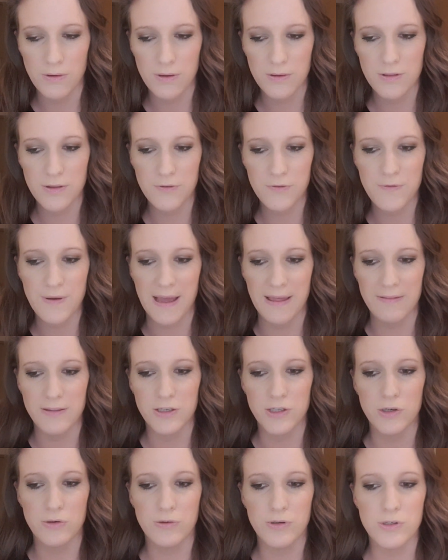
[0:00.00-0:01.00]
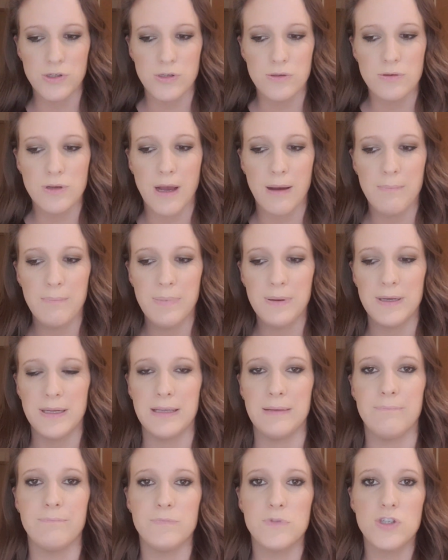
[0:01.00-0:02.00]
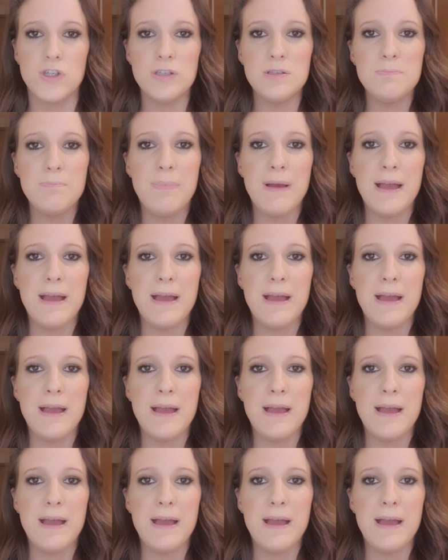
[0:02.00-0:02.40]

the fact that you're a new company, just